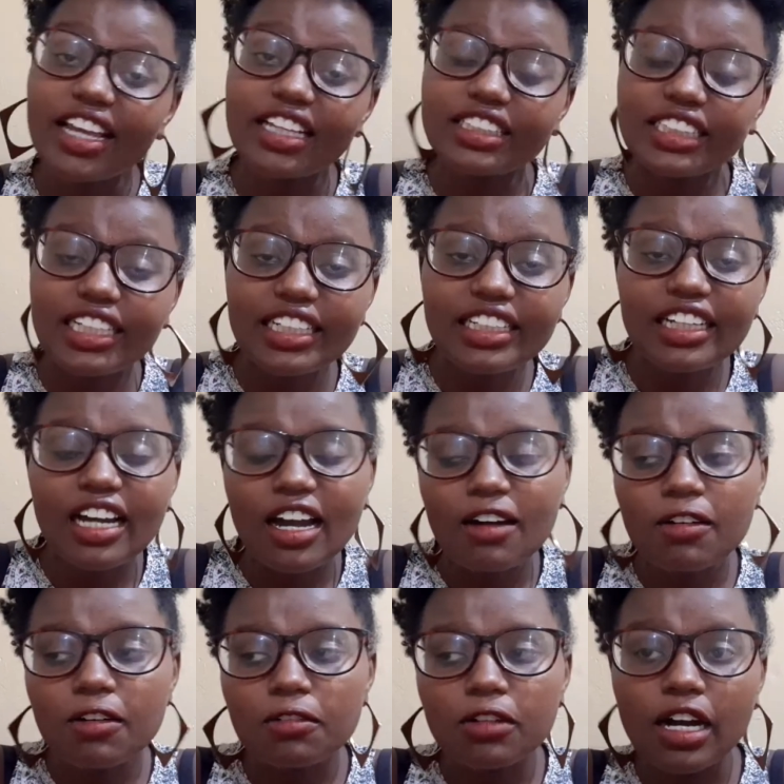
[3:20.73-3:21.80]
easily
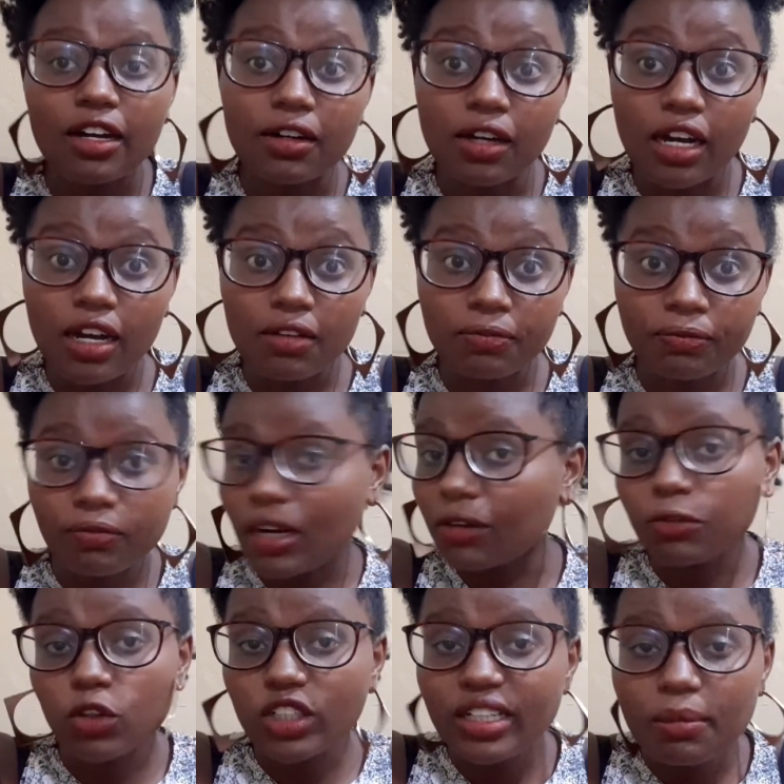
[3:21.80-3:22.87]

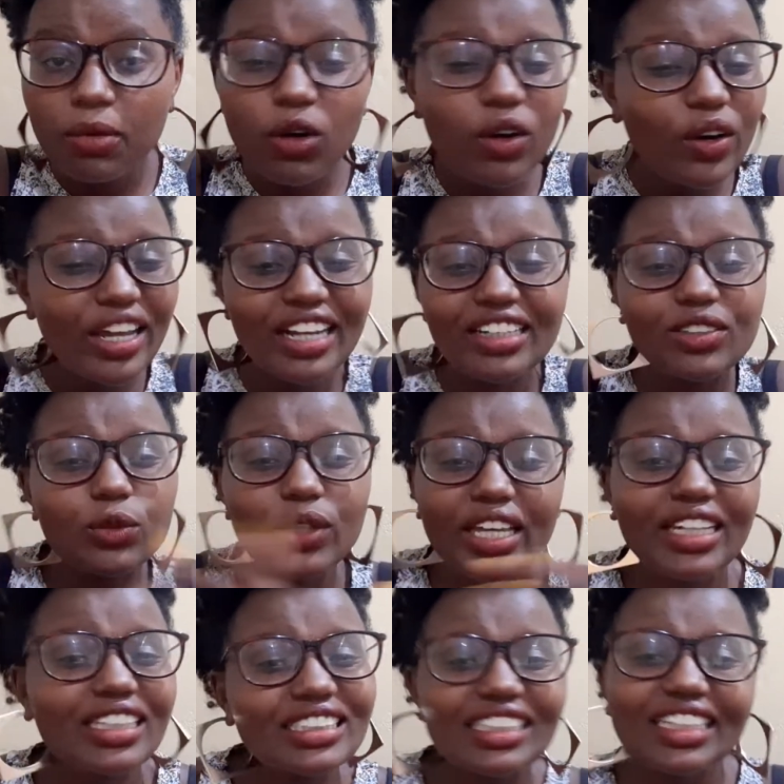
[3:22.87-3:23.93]
affordable, and you
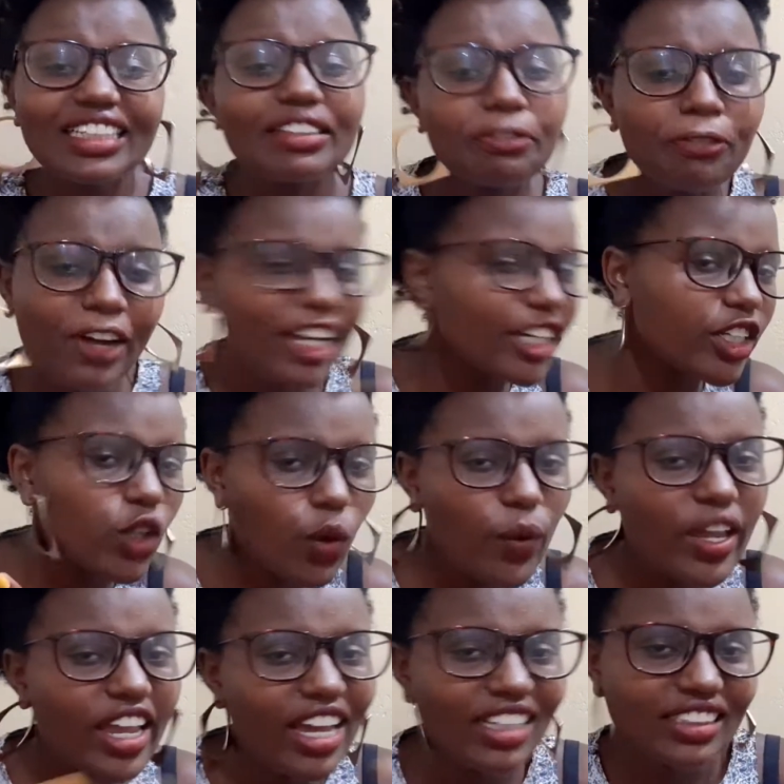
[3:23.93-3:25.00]
can easily find your
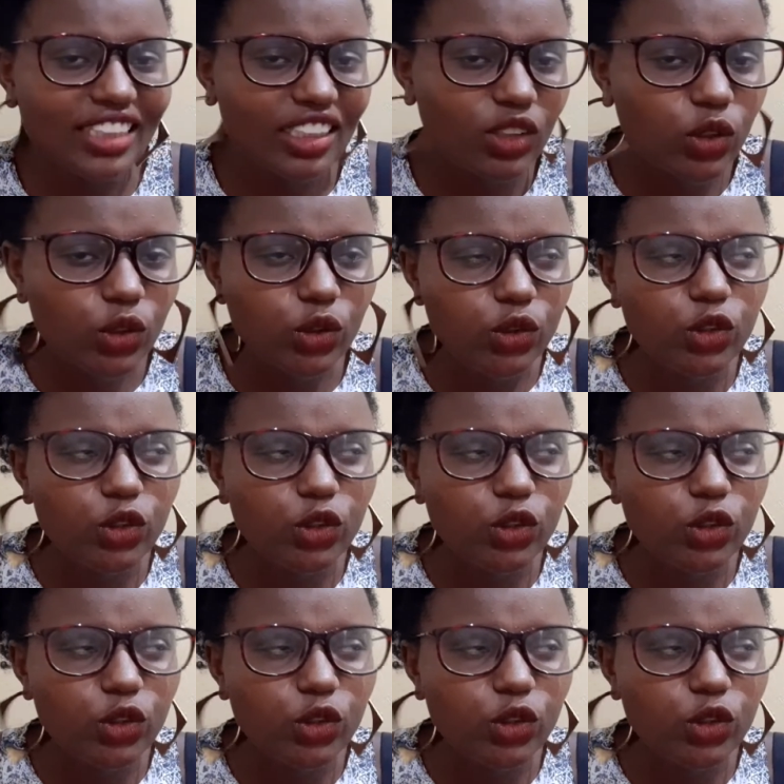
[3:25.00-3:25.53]
way access through.